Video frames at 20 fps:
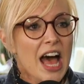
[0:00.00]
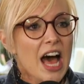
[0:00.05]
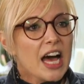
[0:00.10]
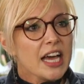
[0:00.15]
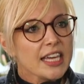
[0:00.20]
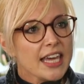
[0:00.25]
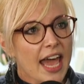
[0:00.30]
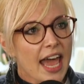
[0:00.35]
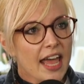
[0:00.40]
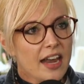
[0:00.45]

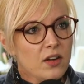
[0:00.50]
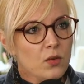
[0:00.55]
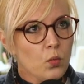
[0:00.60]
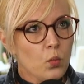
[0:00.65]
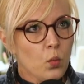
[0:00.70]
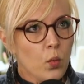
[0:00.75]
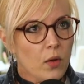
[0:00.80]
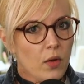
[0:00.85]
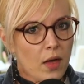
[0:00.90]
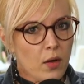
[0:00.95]

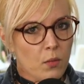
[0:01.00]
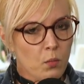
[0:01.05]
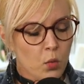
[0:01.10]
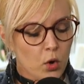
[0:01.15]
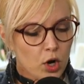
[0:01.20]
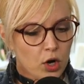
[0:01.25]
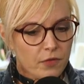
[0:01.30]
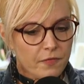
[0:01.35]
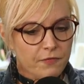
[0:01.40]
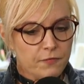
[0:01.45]
Again,
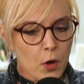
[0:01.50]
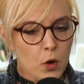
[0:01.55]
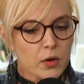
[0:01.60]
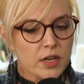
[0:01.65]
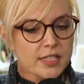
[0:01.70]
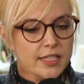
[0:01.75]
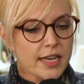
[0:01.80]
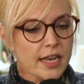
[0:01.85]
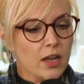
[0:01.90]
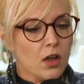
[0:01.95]
we're
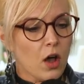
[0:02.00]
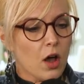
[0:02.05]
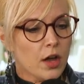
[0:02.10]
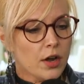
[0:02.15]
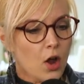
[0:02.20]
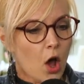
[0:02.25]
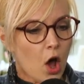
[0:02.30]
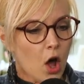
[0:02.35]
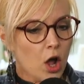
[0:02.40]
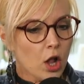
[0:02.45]
focusing
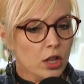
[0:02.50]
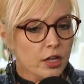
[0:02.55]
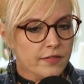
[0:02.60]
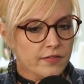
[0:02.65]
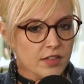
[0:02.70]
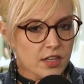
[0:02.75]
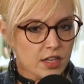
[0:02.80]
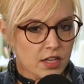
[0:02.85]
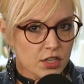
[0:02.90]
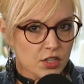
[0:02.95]
on all
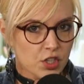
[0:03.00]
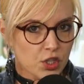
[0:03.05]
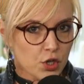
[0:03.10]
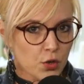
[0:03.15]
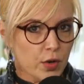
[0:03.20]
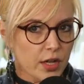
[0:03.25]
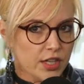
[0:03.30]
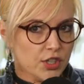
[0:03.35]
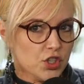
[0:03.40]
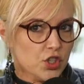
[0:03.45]
of the
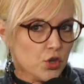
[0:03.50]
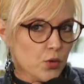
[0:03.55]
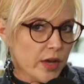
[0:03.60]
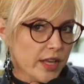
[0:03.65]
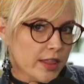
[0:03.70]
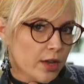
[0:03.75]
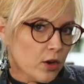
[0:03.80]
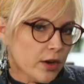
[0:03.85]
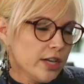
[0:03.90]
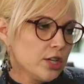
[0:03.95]
students
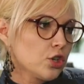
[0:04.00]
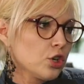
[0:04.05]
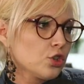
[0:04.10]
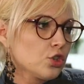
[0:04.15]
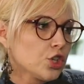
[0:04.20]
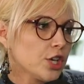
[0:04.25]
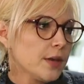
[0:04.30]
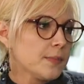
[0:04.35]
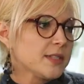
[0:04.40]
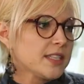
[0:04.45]
doing their
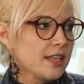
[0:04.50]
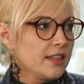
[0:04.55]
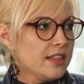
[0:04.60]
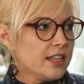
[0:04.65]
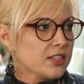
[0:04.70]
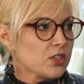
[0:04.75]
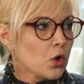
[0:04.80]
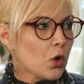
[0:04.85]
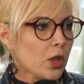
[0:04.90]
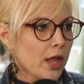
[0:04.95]
internships, and
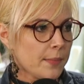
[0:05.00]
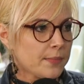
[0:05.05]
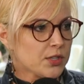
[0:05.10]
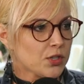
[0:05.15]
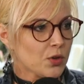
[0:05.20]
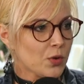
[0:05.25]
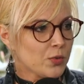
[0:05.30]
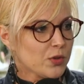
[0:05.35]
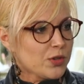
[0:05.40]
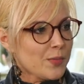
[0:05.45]
this whole
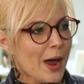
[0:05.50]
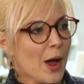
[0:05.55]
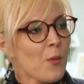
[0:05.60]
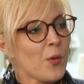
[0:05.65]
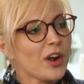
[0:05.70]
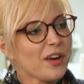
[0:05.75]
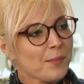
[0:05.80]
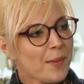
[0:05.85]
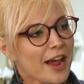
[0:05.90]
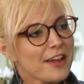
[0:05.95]
episode was about
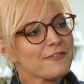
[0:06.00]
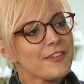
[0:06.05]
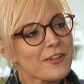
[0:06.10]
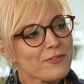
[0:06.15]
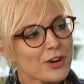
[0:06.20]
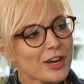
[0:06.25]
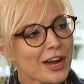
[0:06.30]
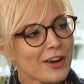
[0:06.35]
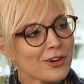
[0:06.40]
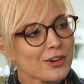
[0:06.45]
one of my
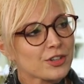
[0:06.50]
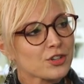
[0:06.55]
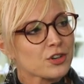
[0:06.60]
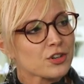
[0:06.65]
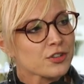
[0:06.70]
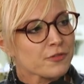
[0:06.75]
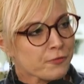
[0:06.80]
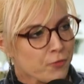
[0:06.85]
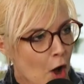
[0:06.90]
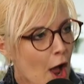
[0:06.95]
favorite
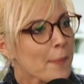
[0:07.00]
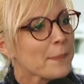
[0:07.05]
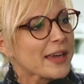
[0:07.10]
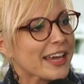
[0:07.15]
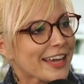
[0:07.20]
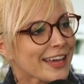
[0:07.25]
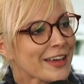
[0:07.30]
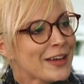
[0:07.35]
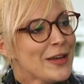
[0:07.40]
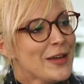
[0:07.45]
characters,
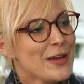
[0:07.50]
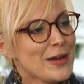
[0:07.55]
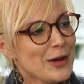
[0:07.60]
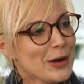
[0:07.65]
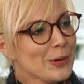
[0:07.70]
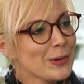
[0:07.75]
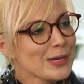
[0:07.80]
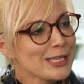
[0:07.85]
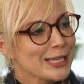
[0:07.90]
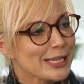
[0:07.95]
Froppy,
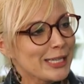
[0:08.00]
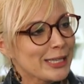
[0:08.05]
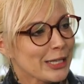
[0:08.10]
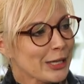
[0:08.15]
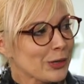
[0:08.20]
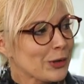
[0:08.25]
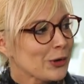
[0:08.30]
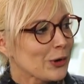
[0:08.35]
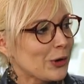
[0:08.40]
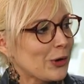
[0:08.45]
who is a
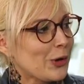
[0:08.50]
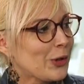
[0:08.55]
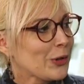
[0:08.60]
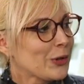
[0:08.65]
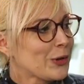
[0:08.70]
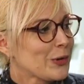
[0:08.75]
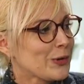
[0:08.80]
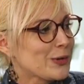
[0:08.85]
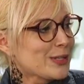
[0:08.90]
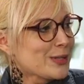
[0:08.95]
little girl
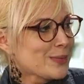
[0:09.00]
whose